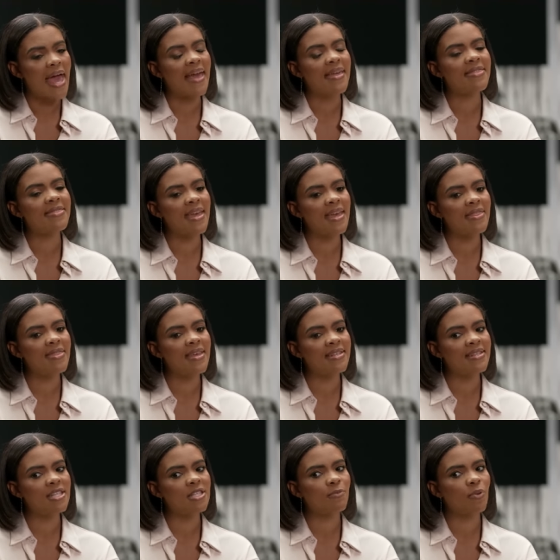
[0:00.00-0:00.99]
And I think
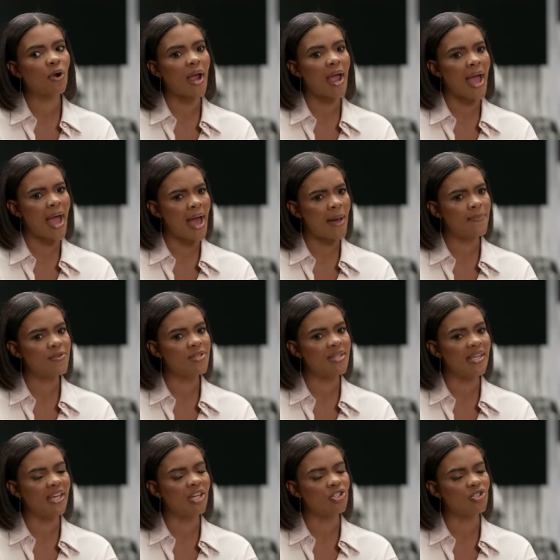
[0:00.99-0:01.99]
this is perhaps
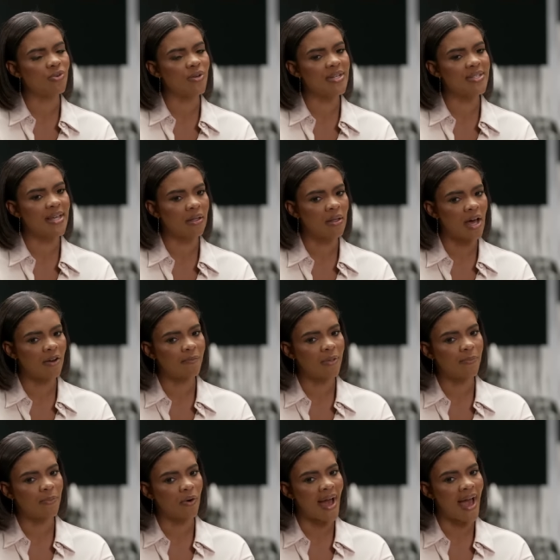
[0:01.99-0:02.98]
the interest that a lot of
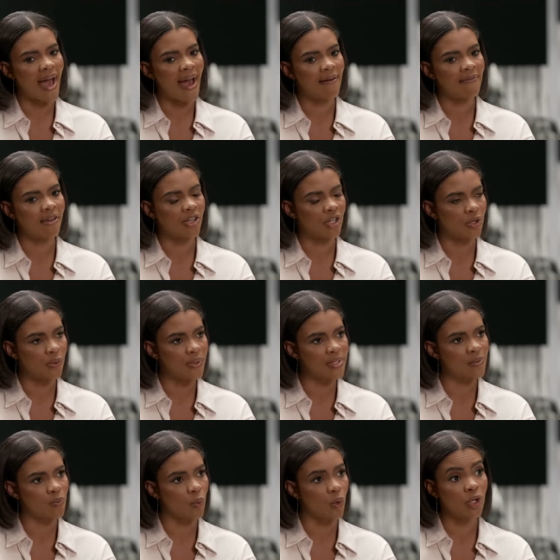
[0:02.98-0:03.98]
people have in you
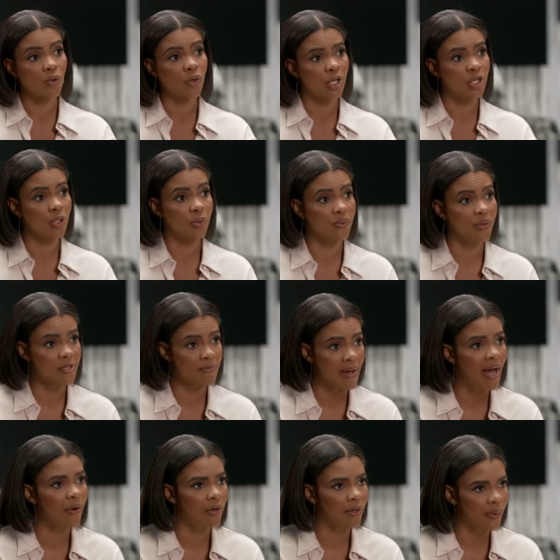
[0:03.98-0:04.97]
is what are you going to do with this
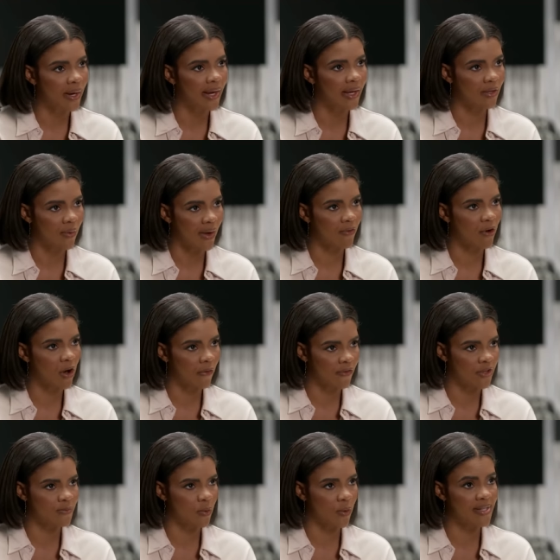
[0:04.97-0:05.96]
power, right? You have yeah. all
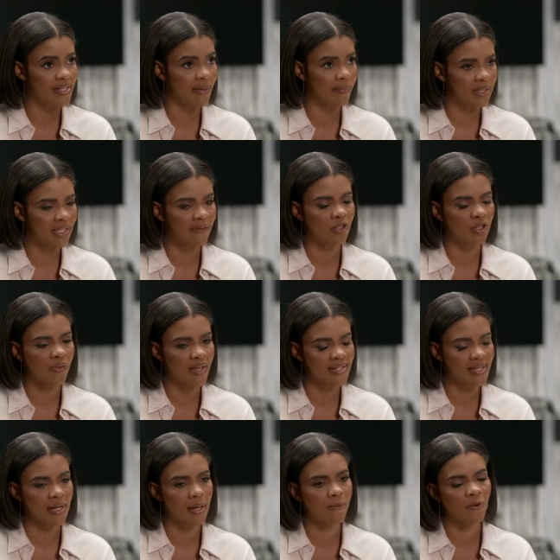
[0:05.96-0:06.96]
these boys, they believe in you, they
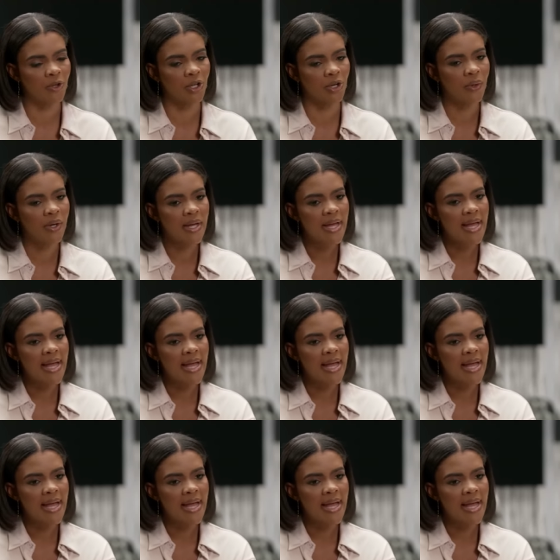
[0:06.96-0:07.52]
stand up for you.